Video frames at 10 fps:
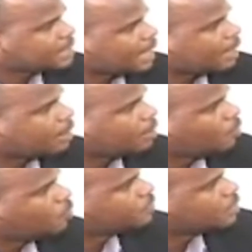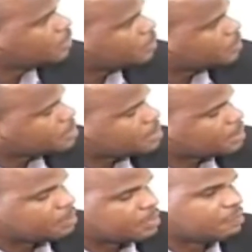tie over the years.
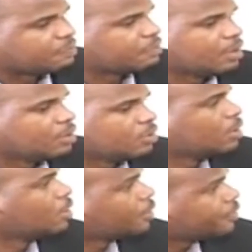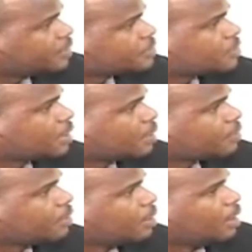They've done a lot of things
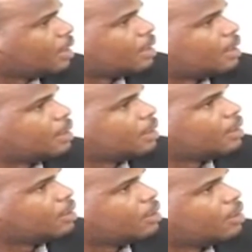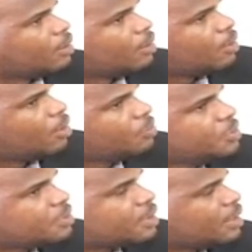together. How do
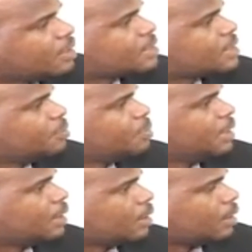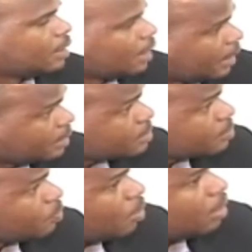you think this can be
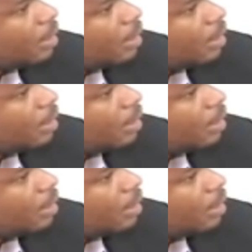enhanced, one,